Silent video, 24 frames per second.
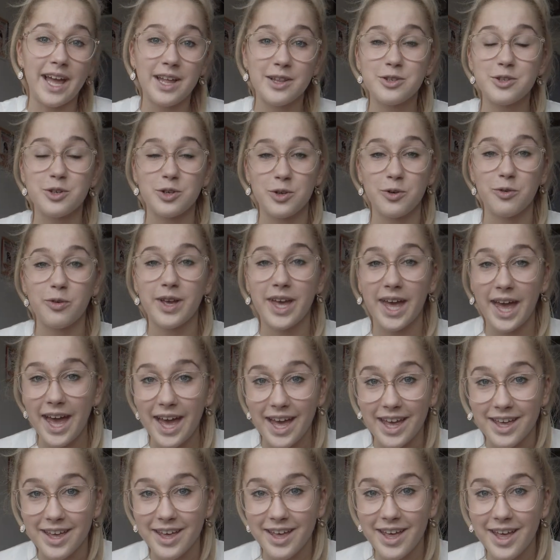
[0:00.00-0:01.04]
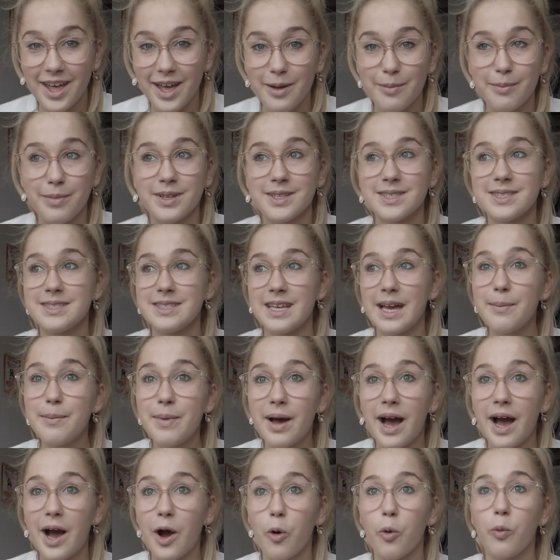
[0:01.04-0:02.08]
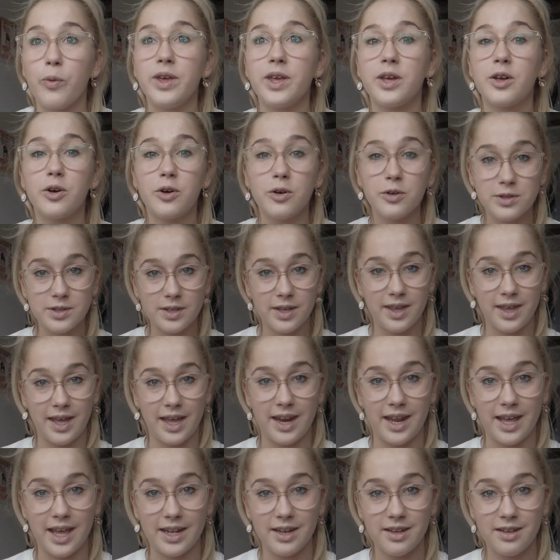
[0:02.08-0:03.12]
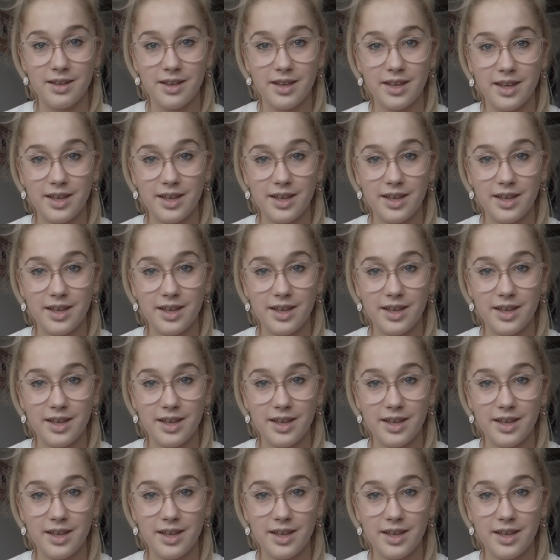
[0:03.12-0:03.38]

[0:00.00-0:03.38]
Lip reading: enter UK, but somehow we could get in.